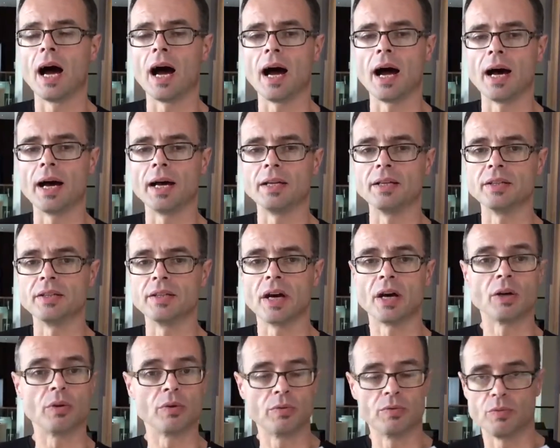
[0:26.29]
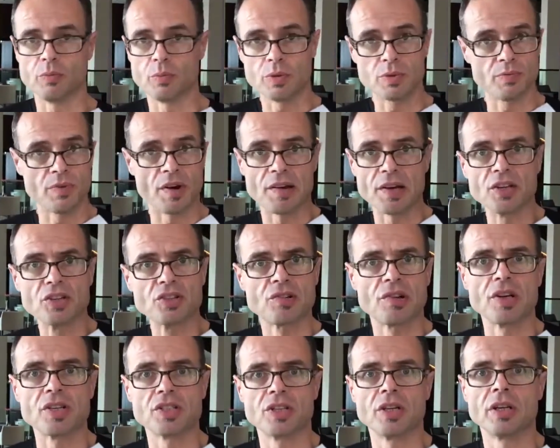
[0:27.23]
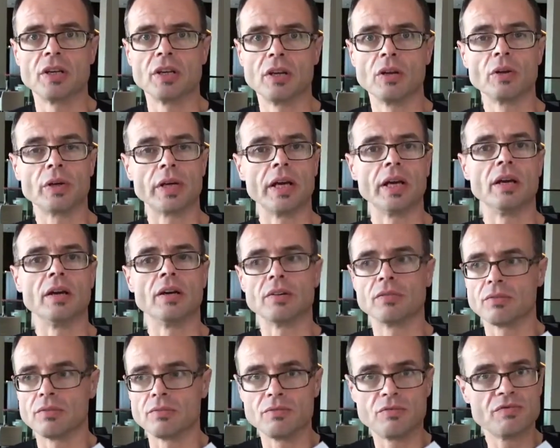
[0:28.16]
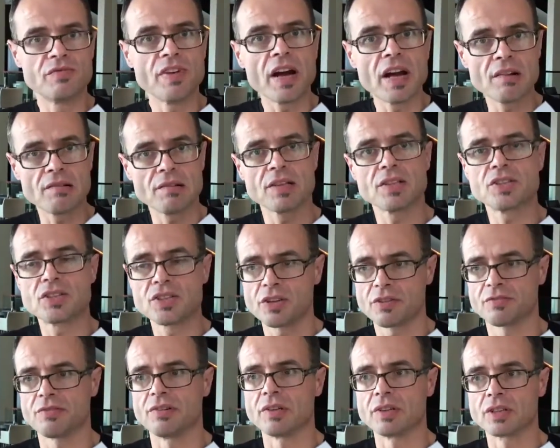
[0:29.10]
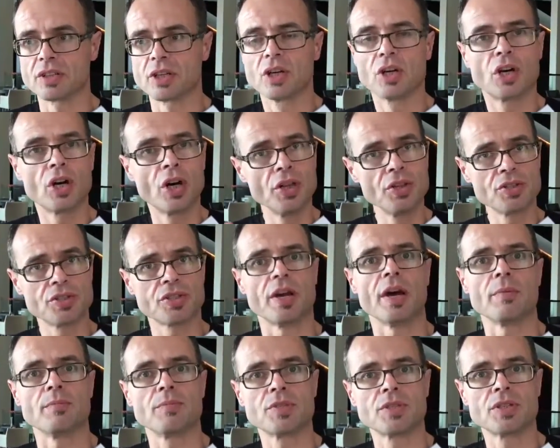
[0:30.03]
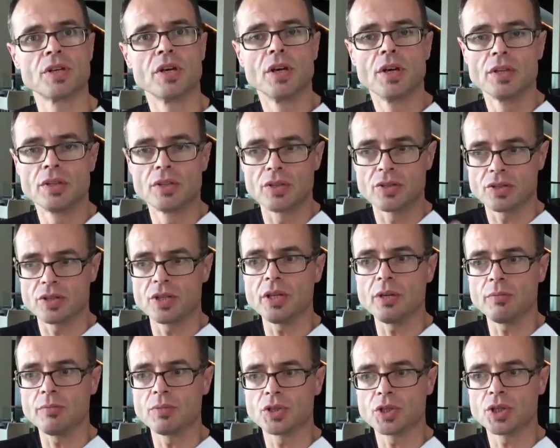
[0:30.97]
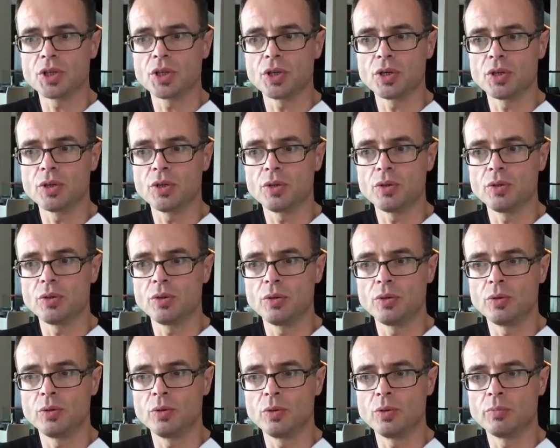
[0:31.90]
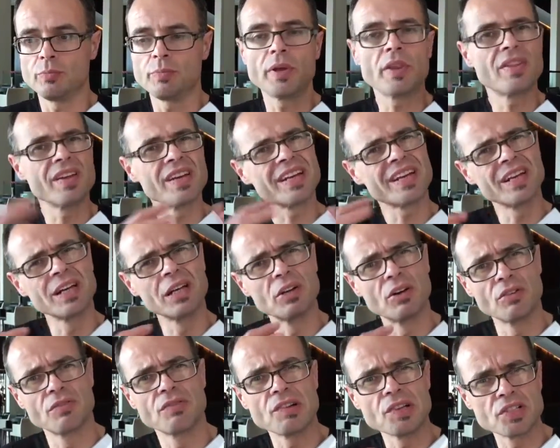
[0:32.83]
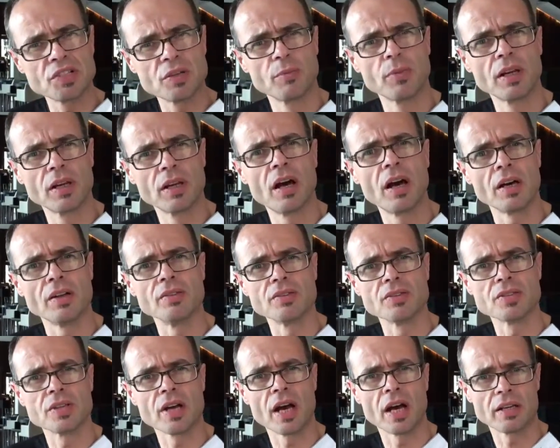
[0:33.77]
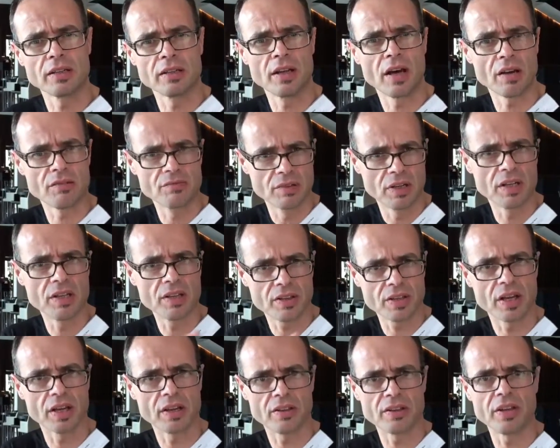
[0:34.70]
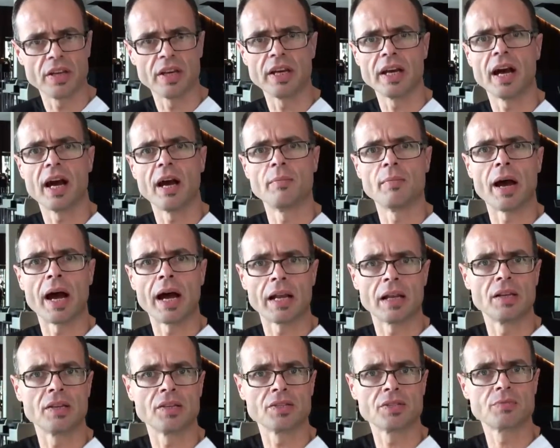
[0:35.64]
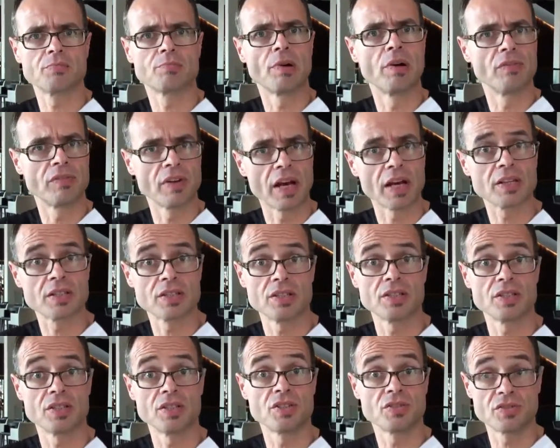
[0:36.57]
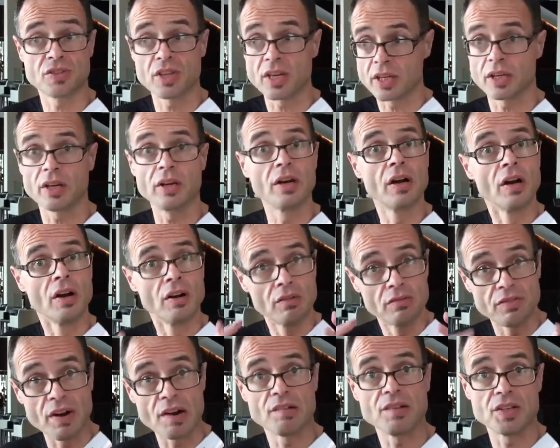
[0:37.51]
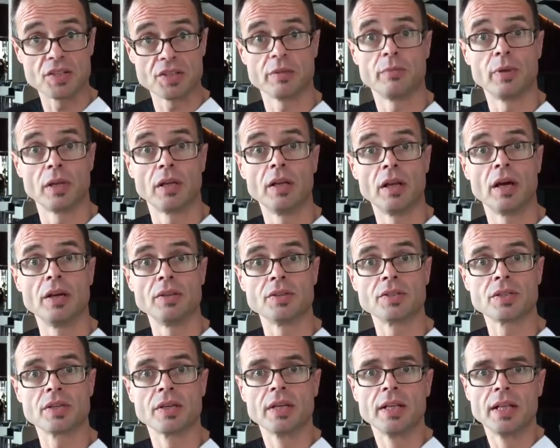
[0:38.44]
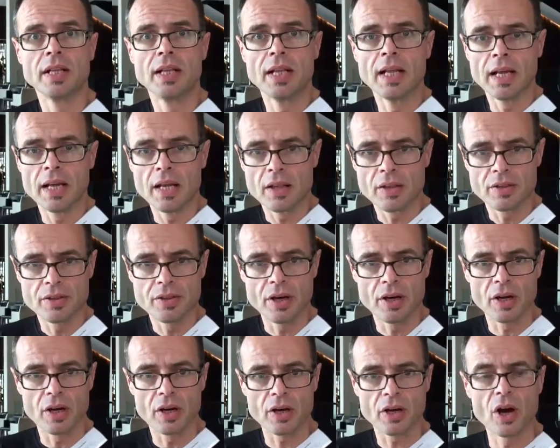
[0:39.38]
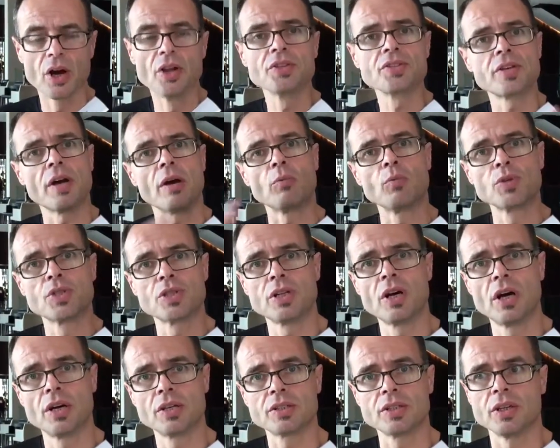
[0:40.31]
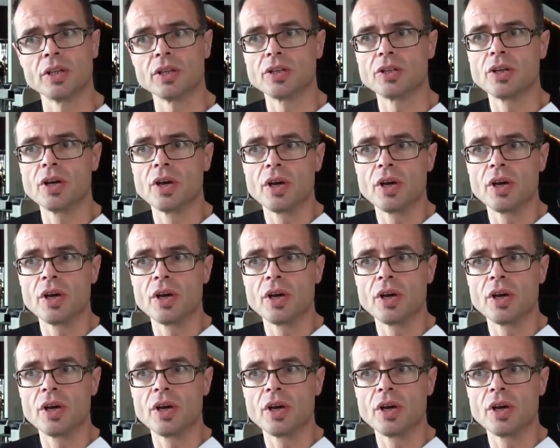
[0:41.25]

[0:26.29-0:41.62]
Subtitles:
and I was very interested in looking at various different concepts that seem to be thinking along very similar lines, and I really think the Atlasprofilax is thinking very similar lines. The concept was started